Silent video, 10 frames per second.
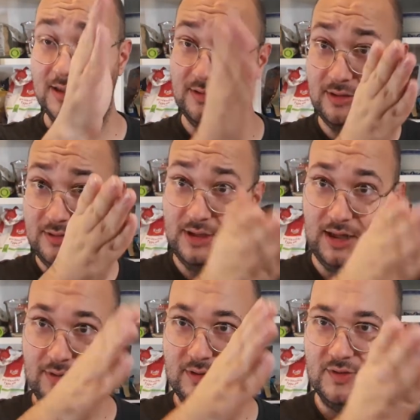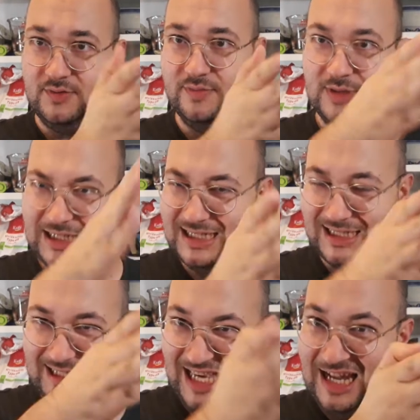and you know, the sort of the
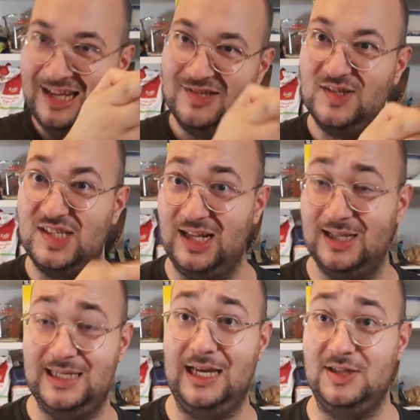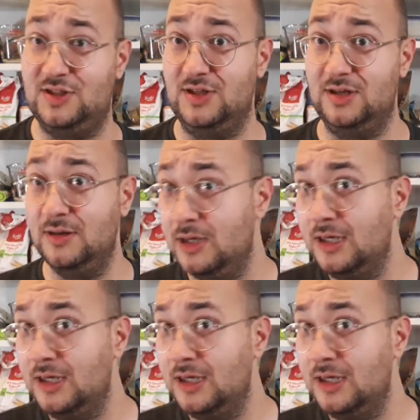skin is still attached to